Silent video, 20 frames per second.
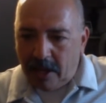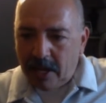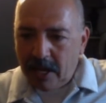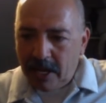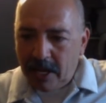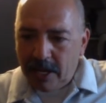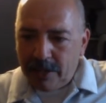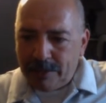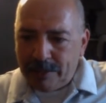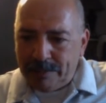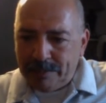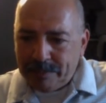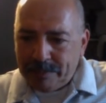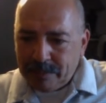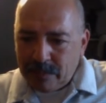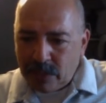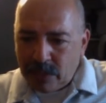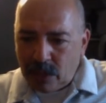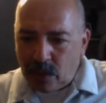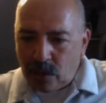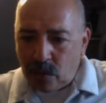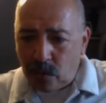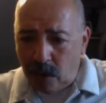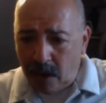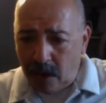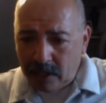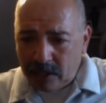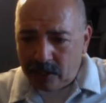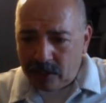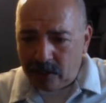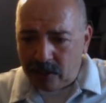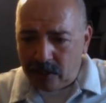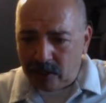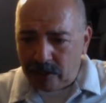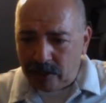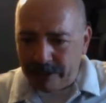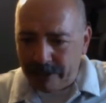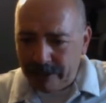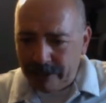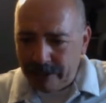Guac
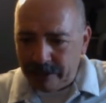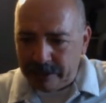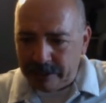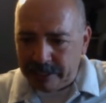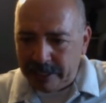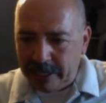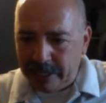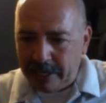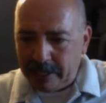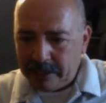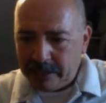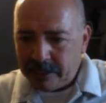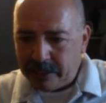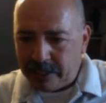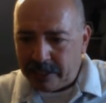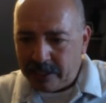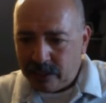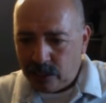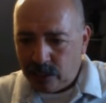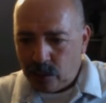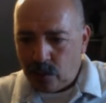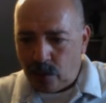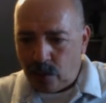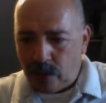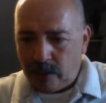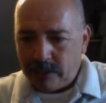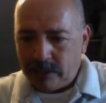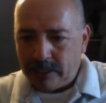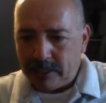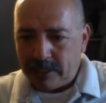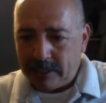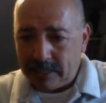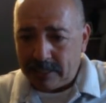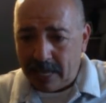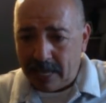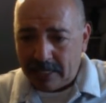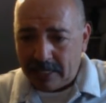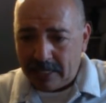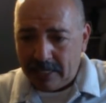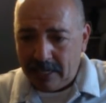Girl, do you teach in the course
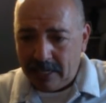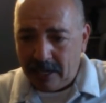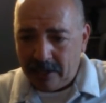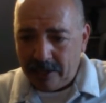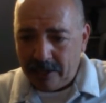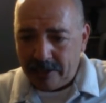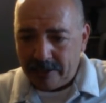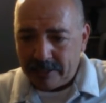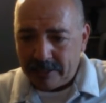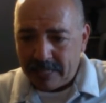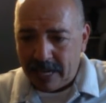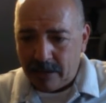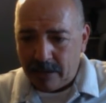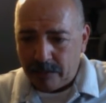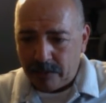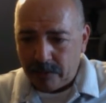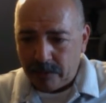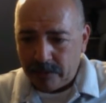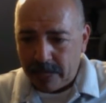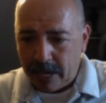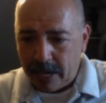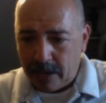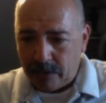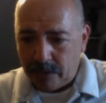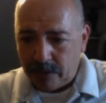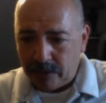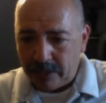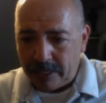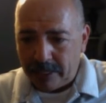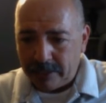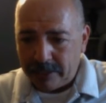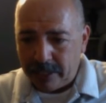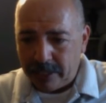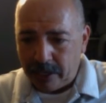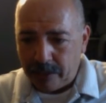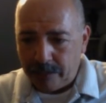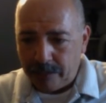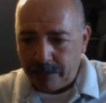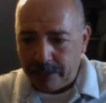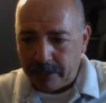exactly how to use Camel, and
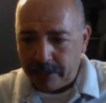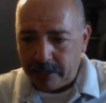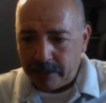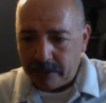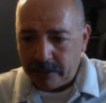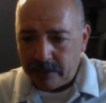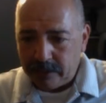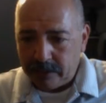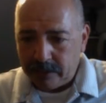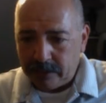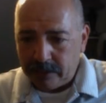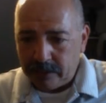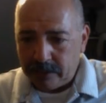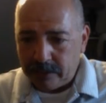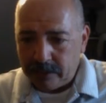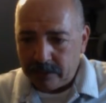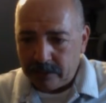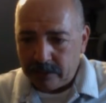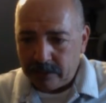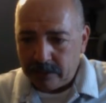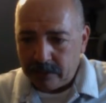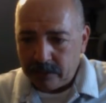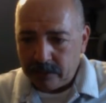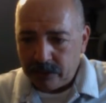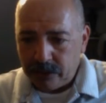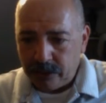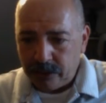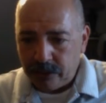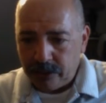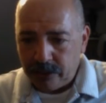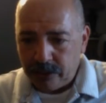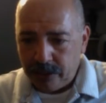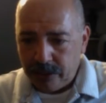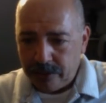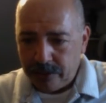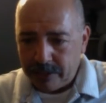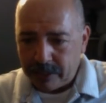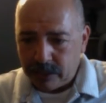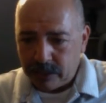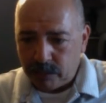Terapeak? Do
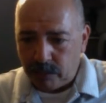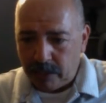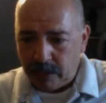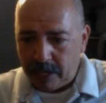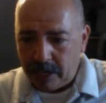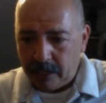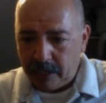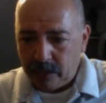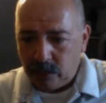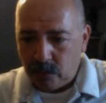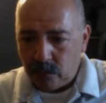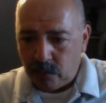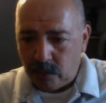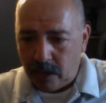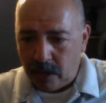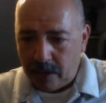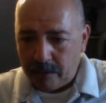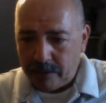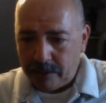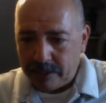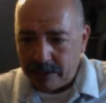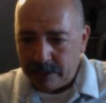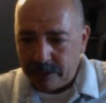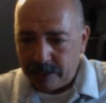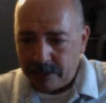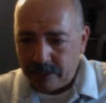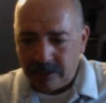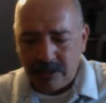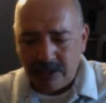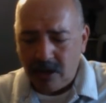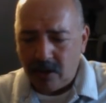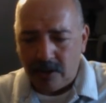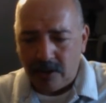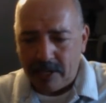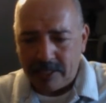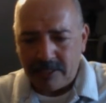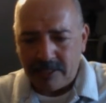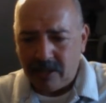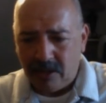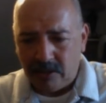you explain why we should? No,
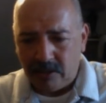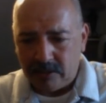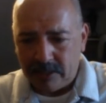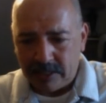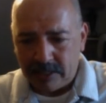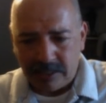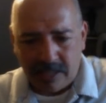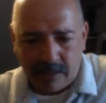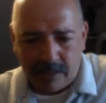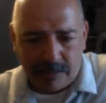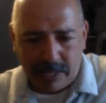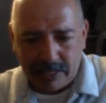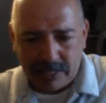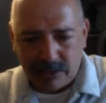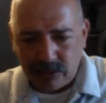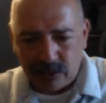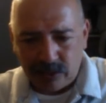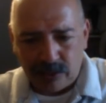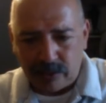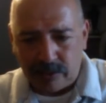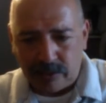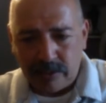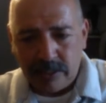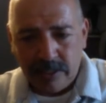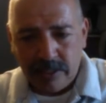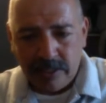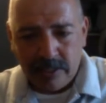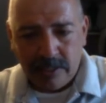I don't. That's not my tool.